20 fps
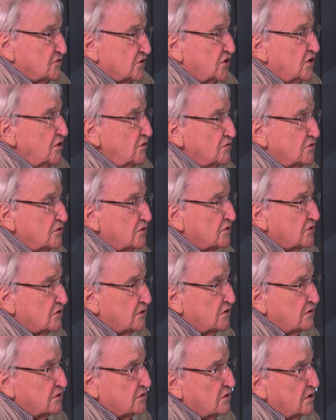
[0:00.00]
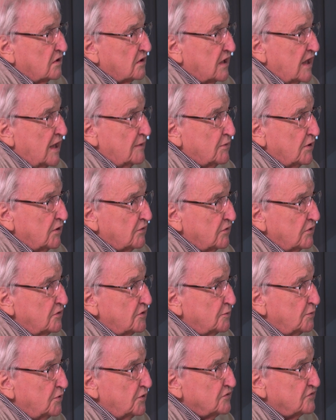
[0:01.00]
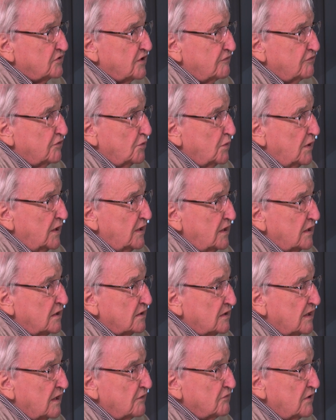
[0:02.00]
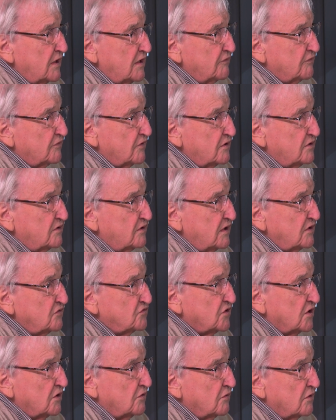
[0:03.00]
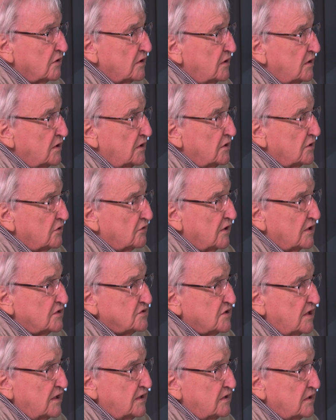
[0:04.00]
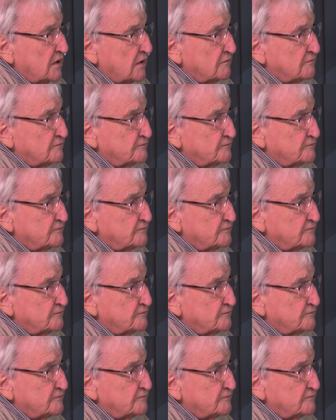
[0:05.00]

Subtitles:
cue to the cabin crew to put stuff away and get ready for a ditching or a crash landing.